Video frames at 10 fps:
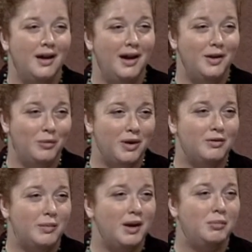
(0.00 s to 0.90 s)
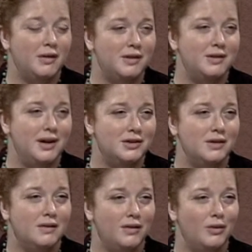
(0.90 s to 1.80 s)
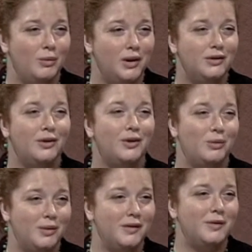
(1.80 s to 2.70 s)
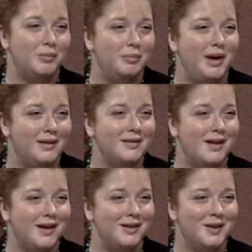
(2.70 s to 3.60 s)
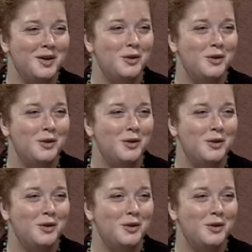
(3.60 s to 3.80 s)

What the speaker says: And one of my presentations in the winter was based on